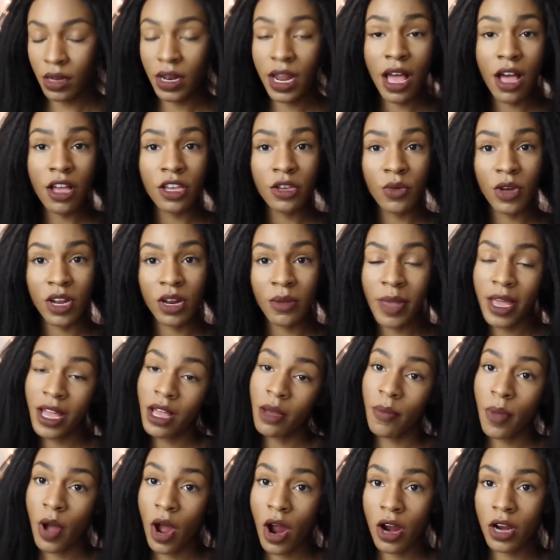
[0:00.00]
Now you want to
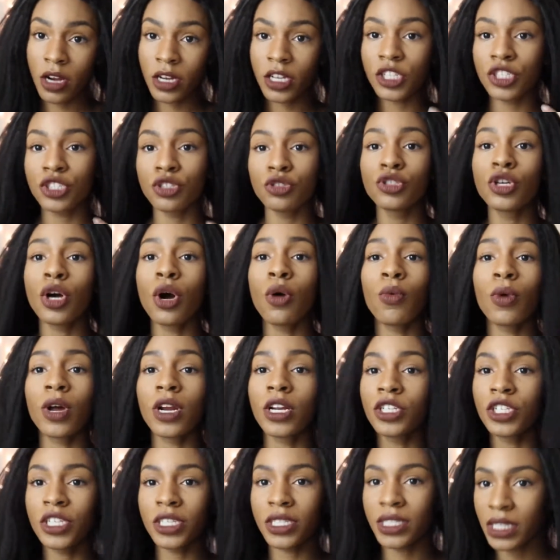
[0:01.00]
make a part because you don't
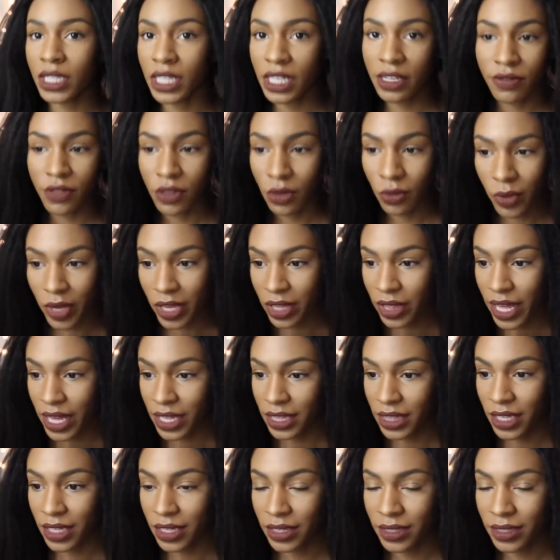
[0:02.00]
want to just leave the wig like